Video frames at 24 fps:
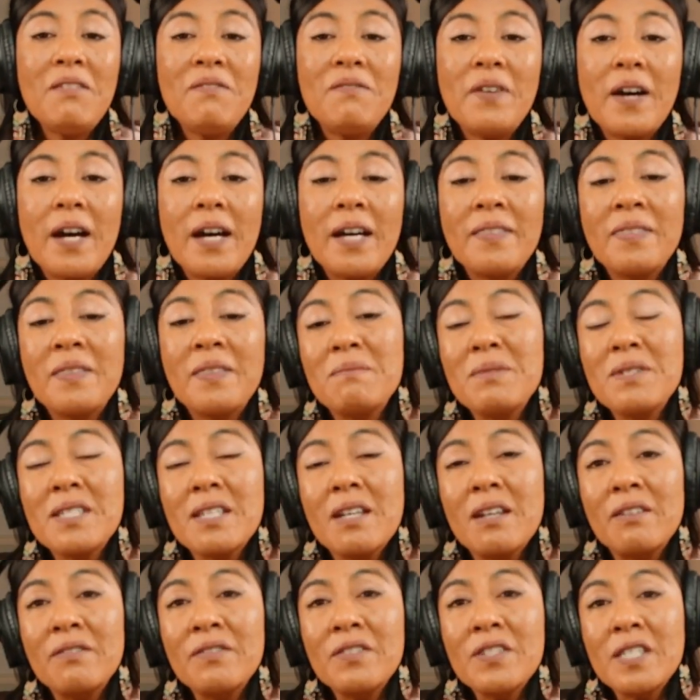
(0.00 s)
find
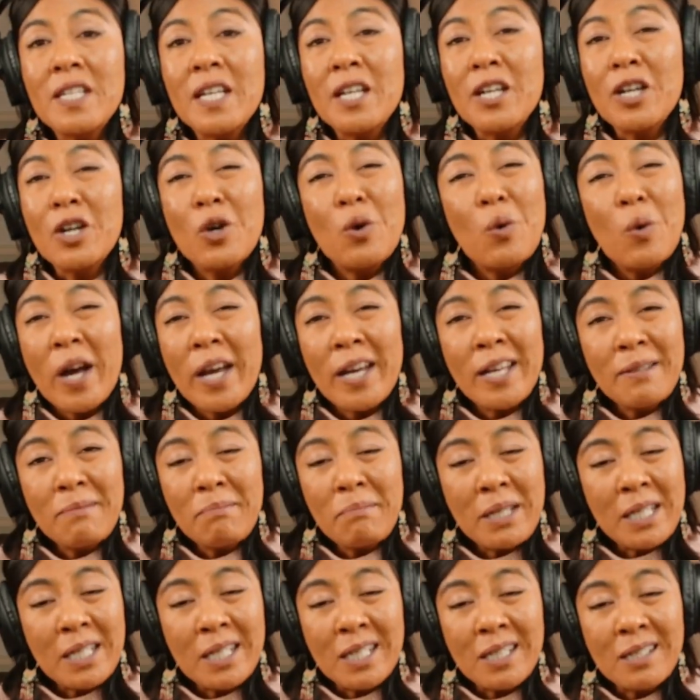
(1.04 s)
themselves staying quiet in
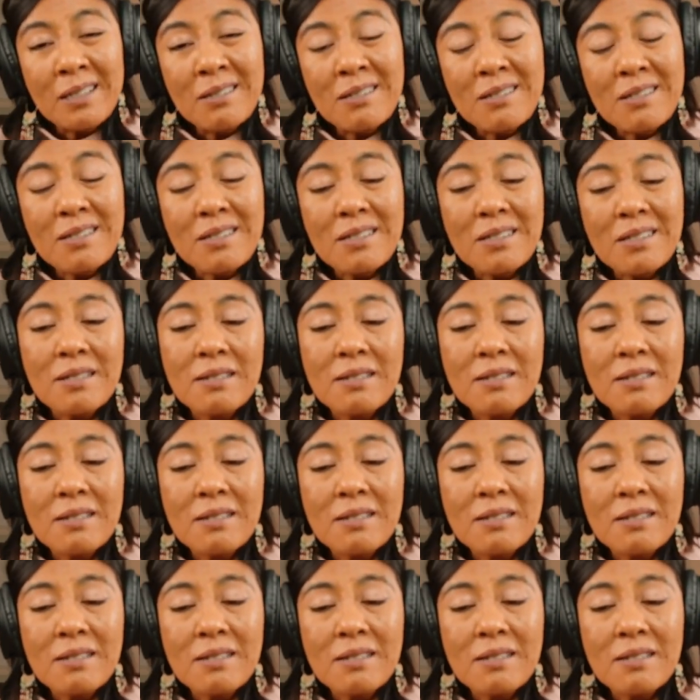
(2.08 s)
meetings,